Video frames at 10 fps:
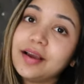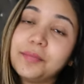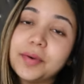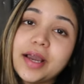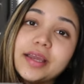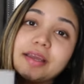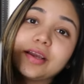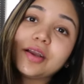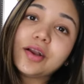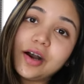My
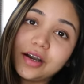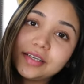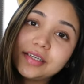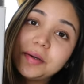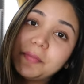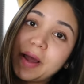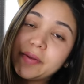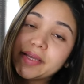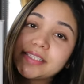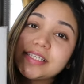god,
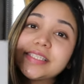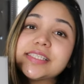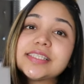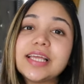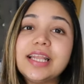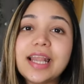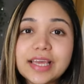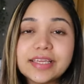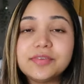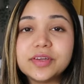Bammax, this is
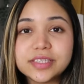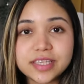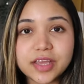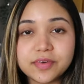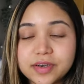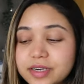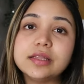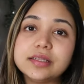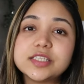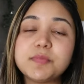lifesaver.
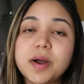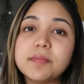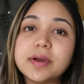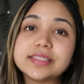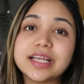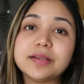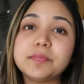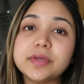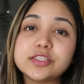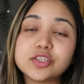This pump has helped
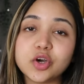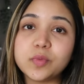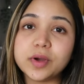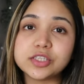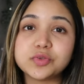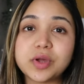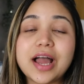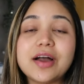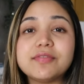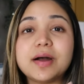me so much to
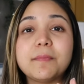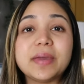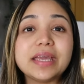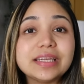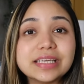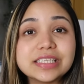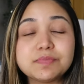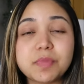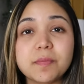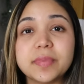have a painless
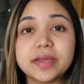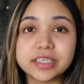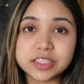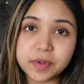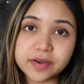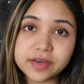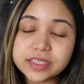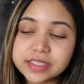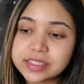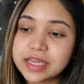pumping
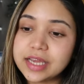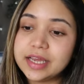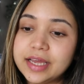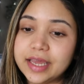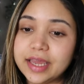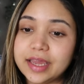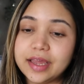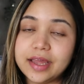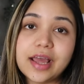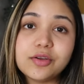experience,
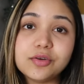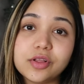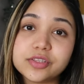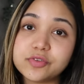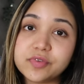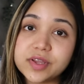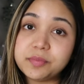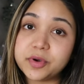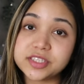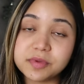and I could also feed
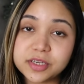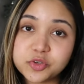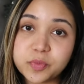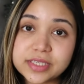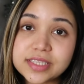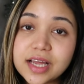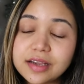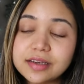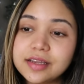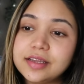breast milk to my
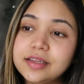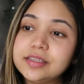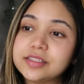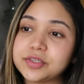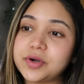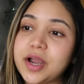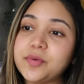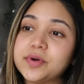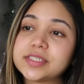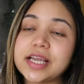son, so I
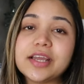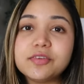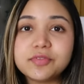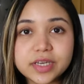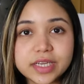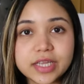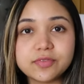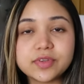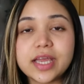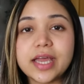was kind of
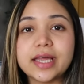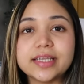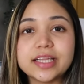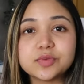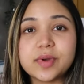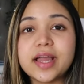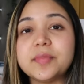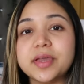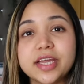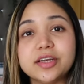relieved. And that's why
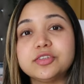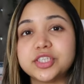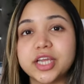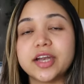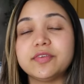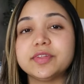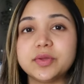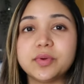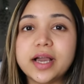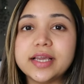I'm here to share with
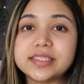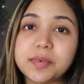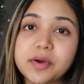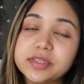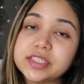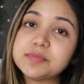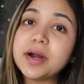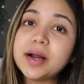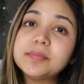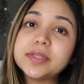you guys about this
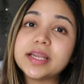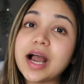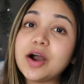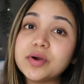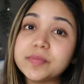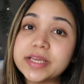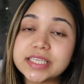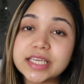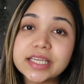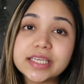pump, that how
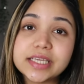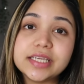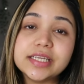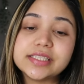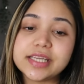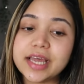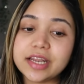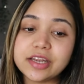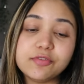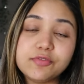amazing it is,
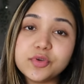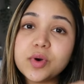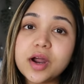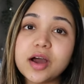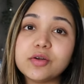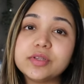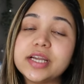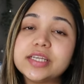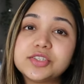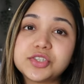and if you are out
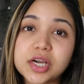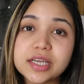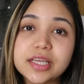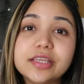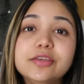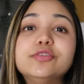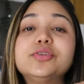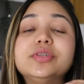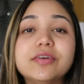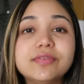there struggling, you
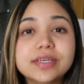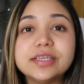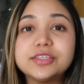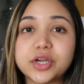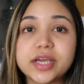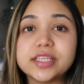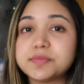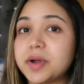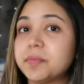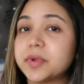should definitely try this
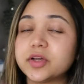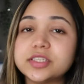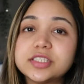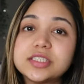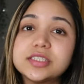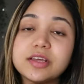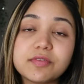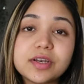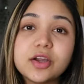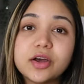pump because it's
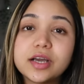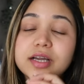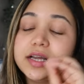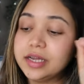definitely gonna